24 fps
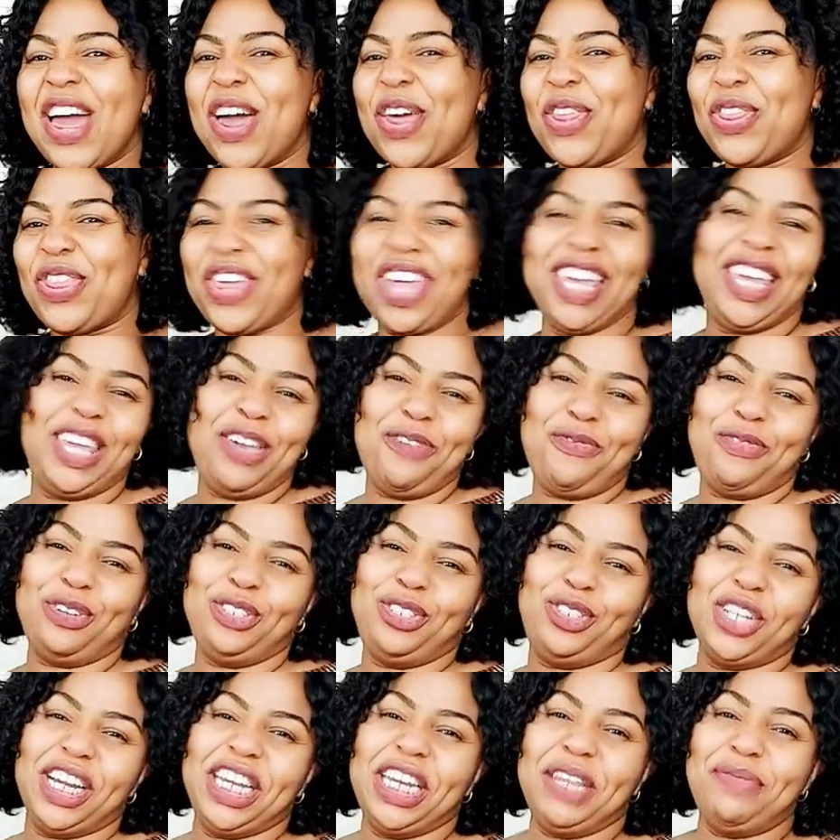Thank you for
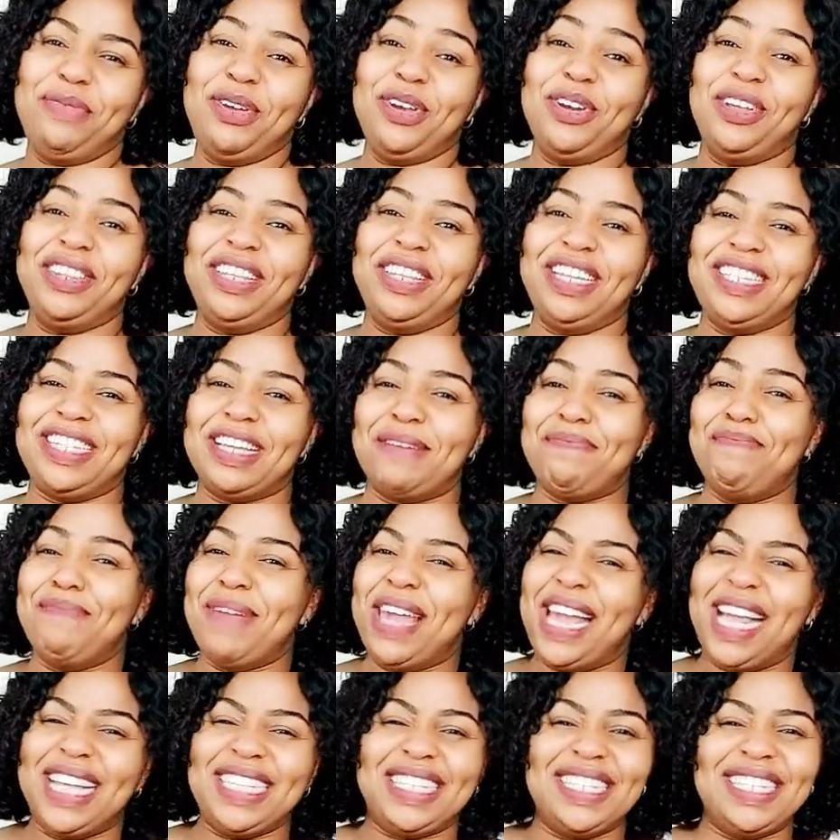joining me on this
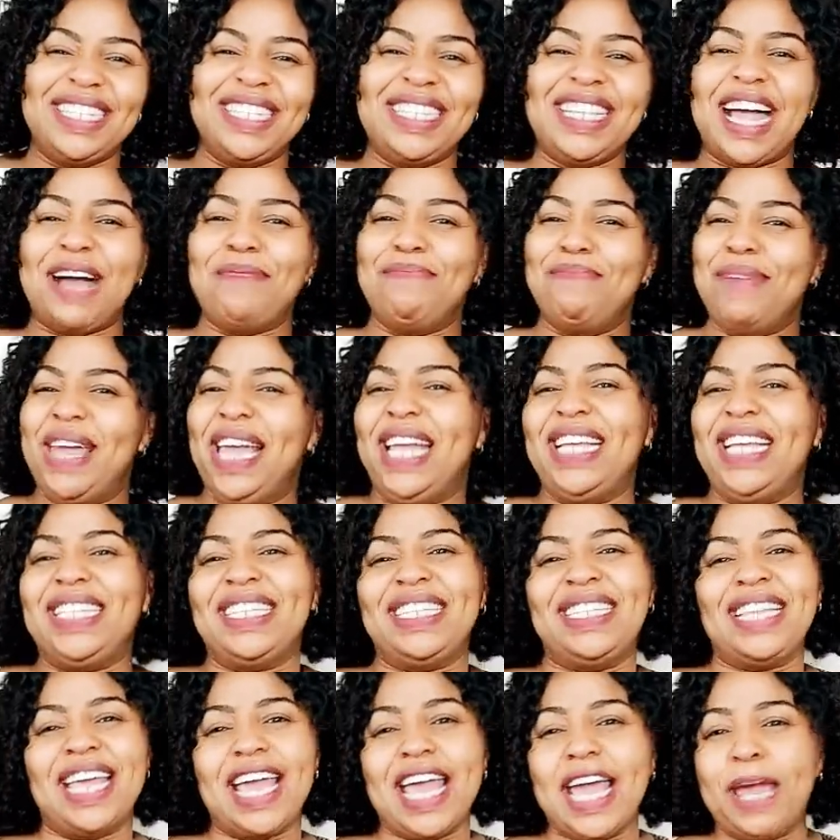amazing,
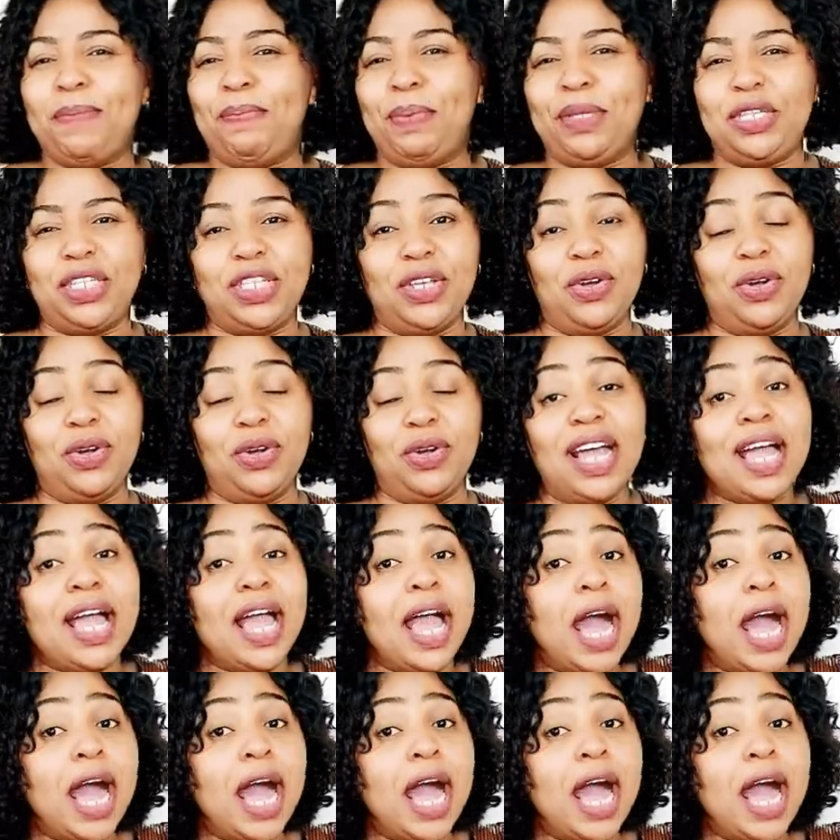amazing episode.